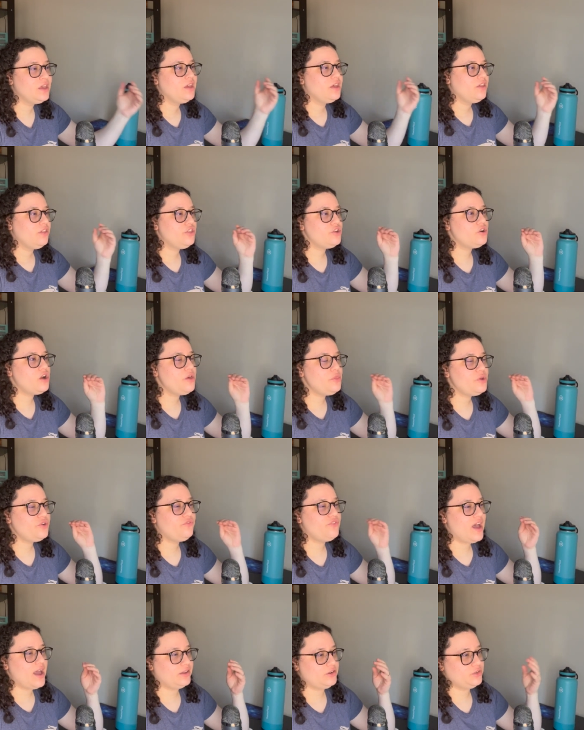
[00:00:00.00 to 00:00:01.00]
There are other
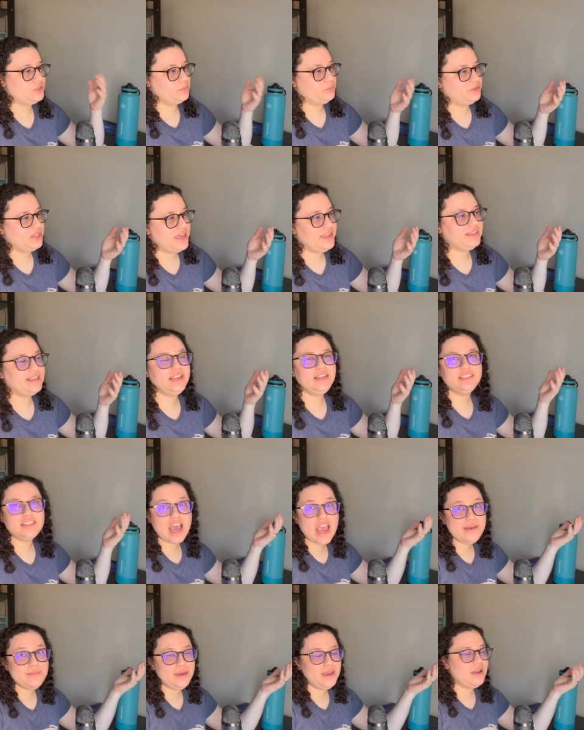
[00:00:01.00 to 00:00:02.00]
factors at play, like
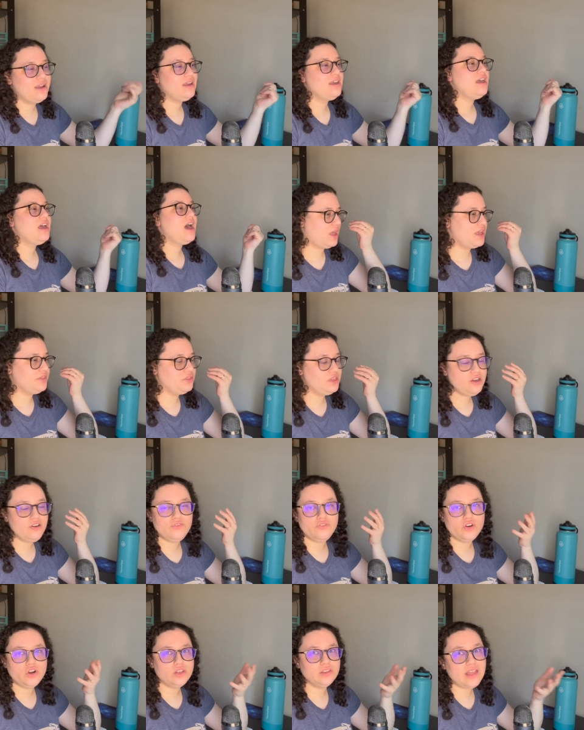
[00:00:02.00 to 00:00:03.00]
timing. I think
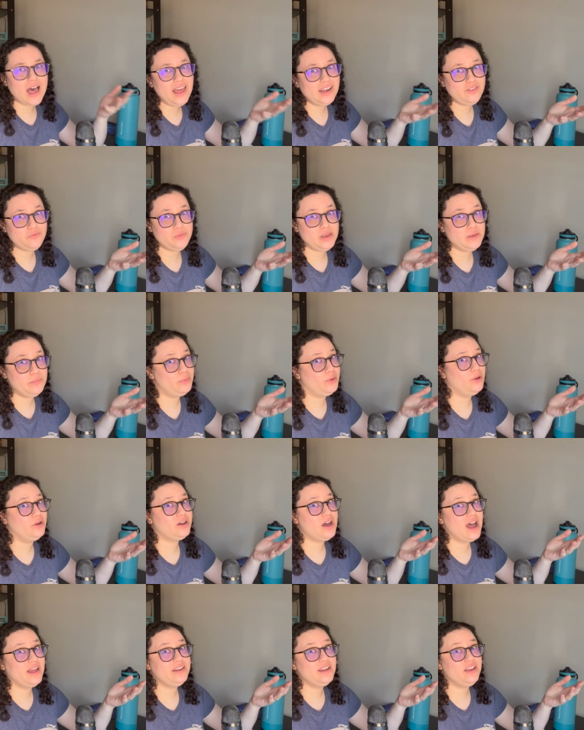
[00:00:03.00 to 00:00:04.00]
for a lot of people,
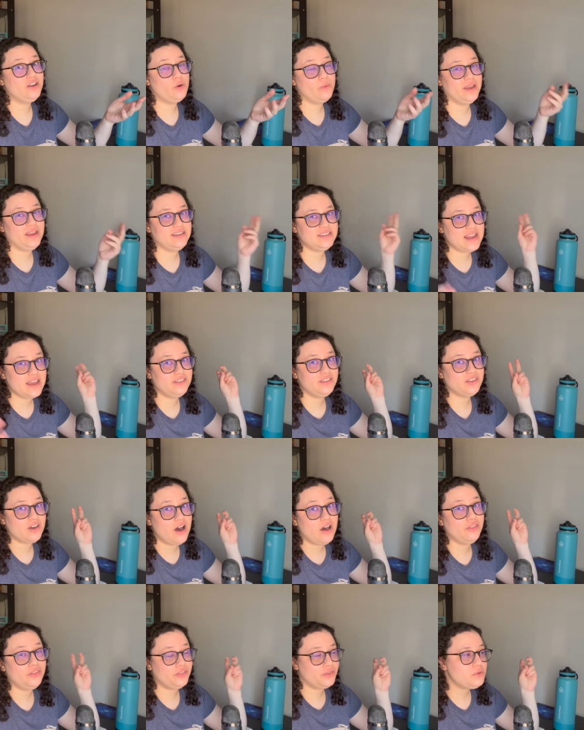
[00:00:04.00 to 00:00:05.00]
Kanye going
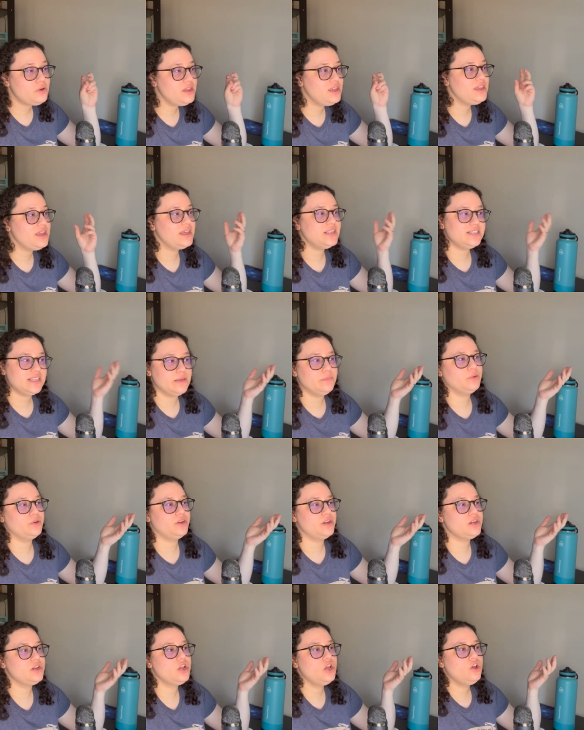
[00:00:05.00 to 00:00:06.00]
deathcon 3, as he put
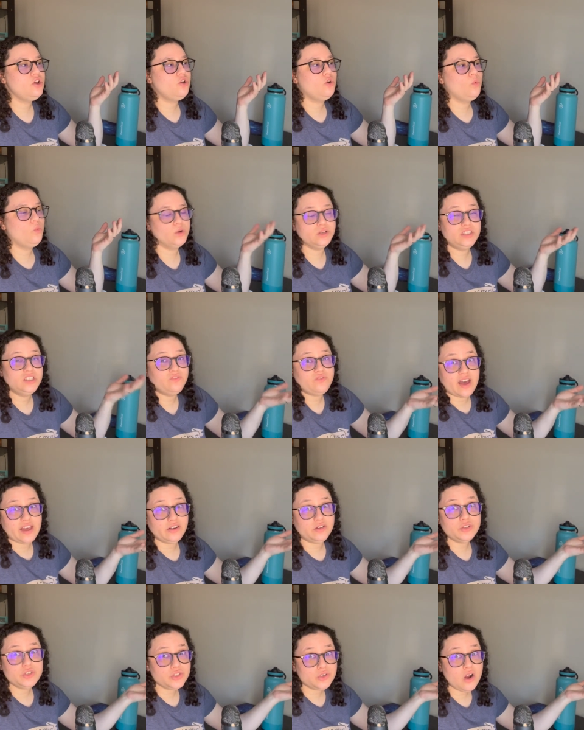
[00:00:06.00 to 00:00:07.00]
it, was the
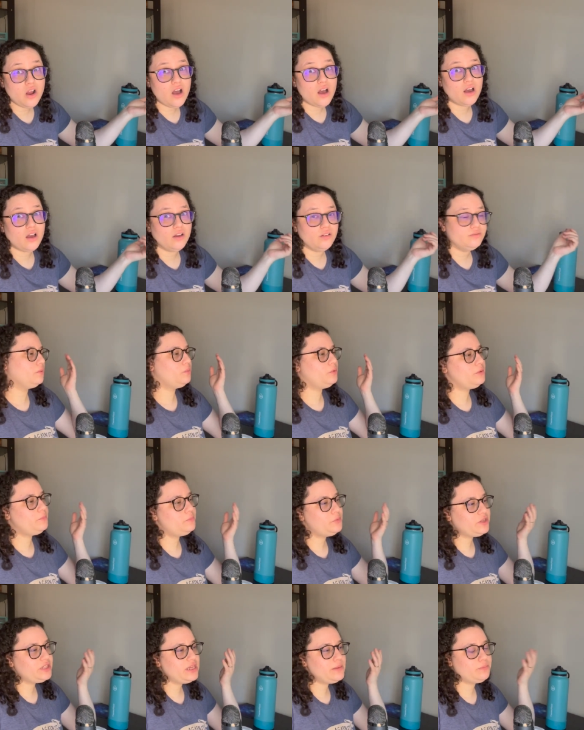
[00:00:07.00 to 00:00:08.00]
final straw. What
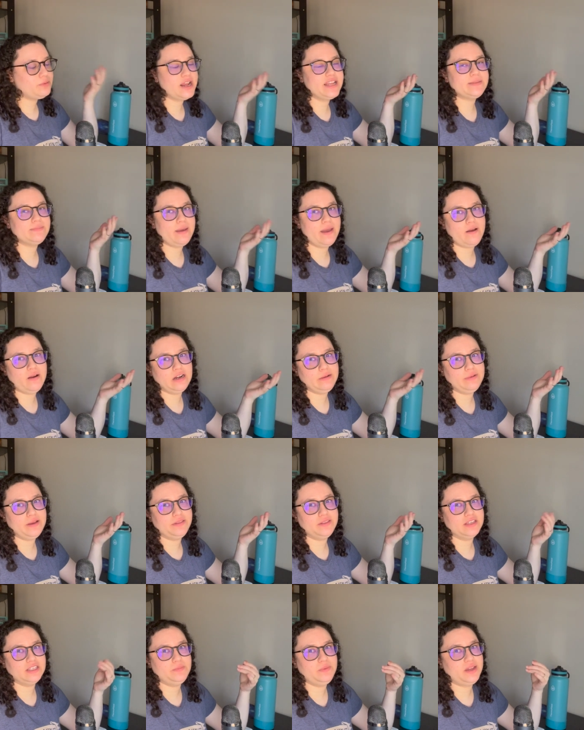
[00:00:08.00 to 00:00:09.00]
really breaks my heart about
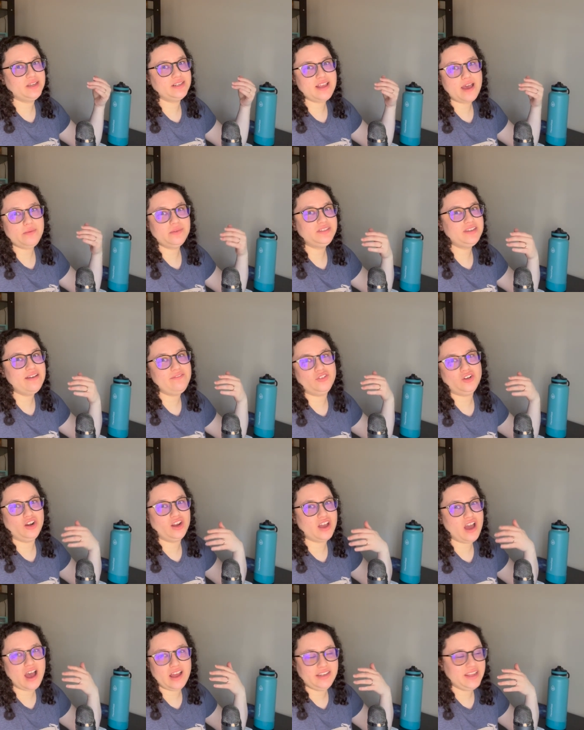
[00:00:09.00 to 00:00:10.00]
this, because I was never a
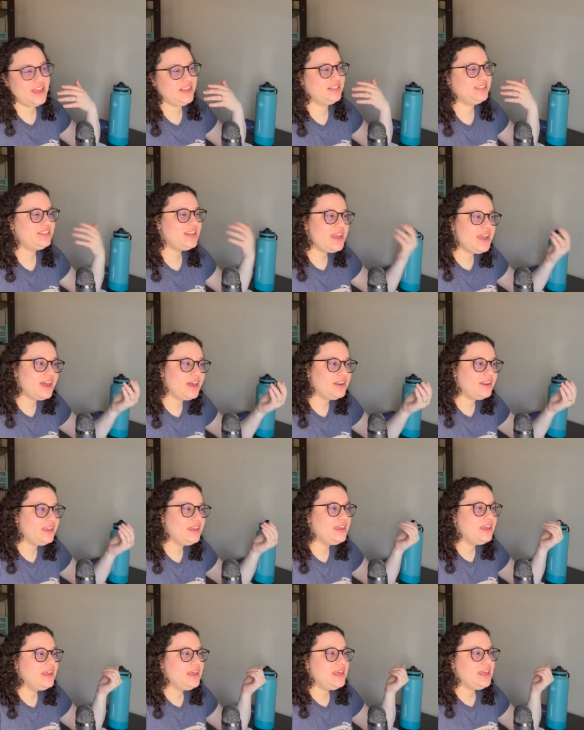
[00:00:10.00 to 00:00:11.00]
Kanye Stan,
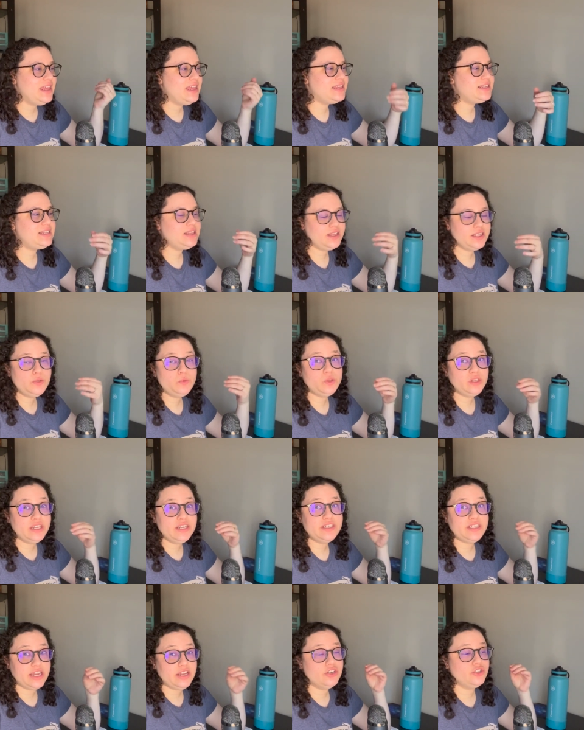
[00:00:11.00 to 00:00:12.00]
is that this will
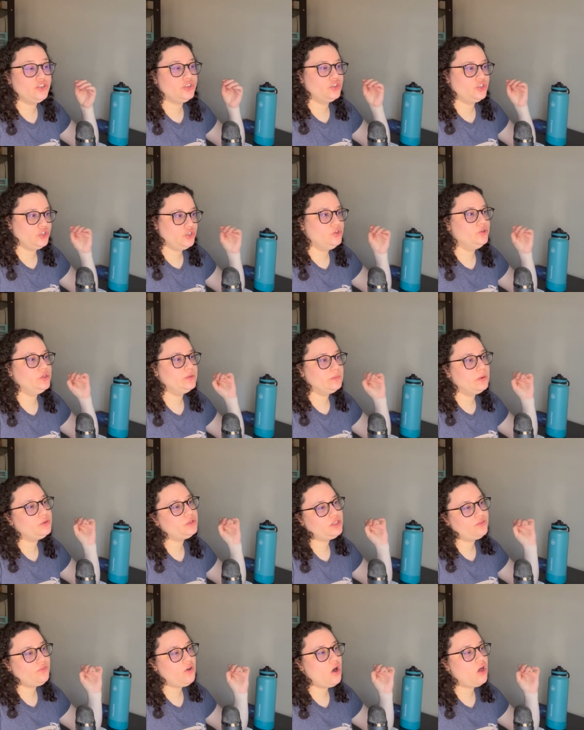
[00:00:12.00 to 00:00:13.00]
endanger Jews
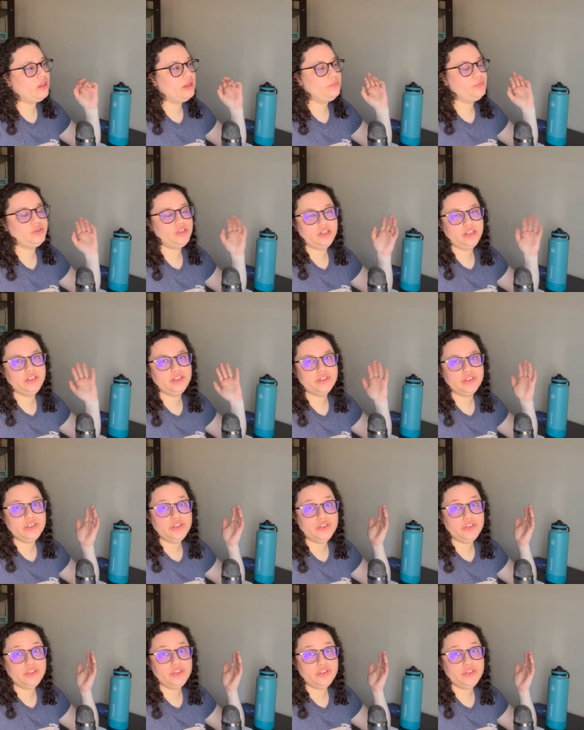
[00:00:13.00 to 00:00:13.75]
most of all, and particularly